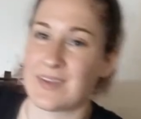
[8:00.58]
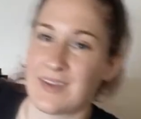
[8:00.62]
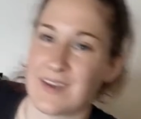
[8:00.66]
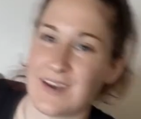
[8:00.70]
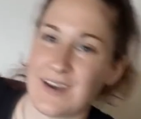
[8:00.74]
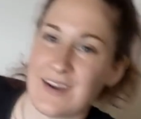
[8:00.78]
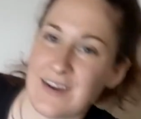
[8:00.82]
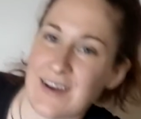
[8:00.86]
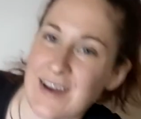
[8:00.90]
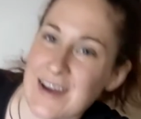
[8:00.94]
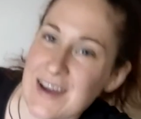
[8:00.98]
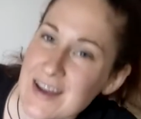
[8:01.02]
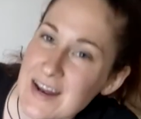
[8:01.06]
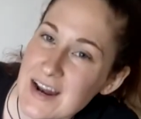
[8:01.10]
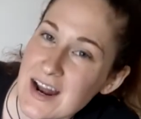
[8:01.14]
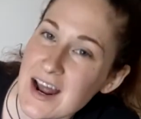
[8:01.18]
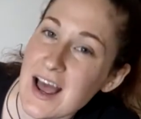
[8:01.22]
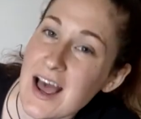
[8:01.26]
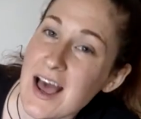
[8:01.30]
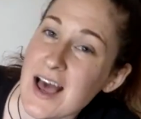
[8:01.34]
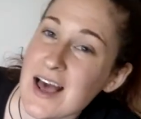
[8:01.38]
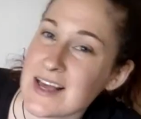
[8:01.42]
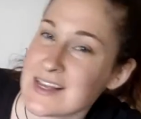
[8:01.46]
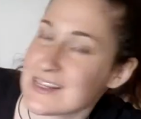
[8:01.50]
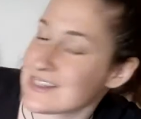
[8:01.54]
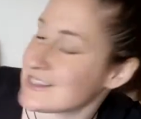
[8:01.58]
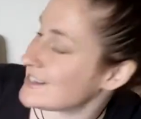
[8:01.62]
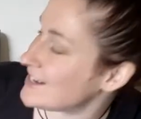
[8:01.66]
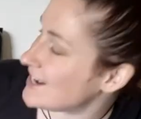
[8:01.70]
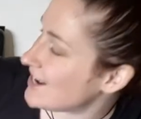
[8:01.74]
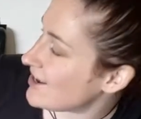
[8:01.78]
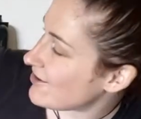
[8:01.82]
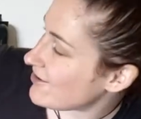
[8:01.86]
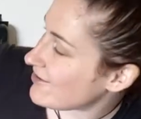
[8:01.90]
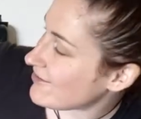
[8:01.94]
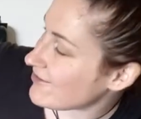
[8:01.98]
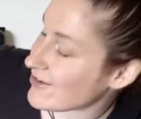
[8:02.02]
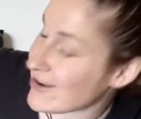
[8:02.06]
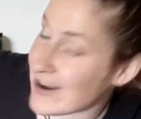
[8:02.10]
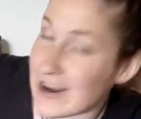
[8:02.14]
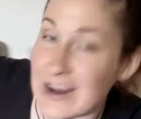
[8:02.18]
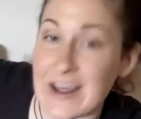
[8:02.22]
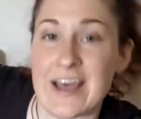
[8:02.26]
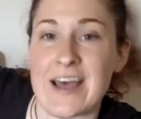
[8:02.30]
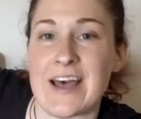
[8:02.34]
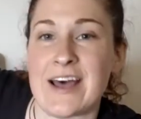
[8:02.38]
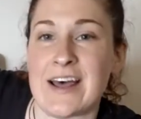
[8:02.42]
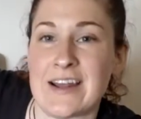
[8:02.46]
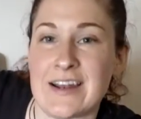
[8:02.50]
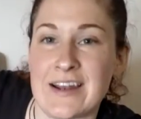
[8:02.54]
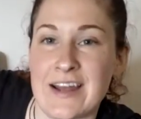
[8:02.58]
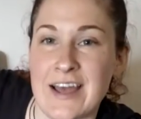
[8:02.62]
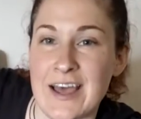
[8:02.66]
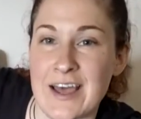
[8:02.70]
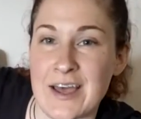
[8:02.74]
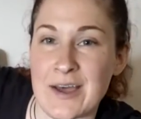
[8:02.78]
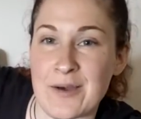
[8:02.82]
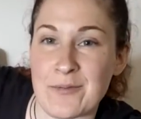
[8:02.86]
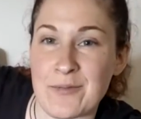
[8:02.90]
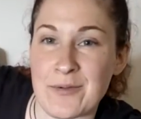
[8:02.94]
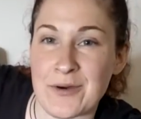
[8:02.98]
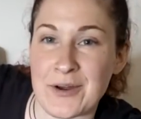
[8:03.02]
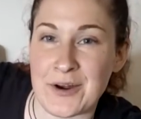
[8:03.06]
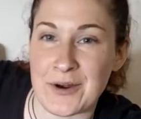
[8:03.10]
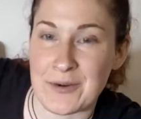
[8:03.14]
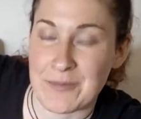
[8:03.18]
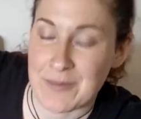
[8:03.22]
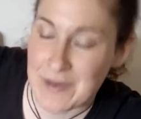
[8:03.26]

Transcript: Alright, so now we've gone ahead and put our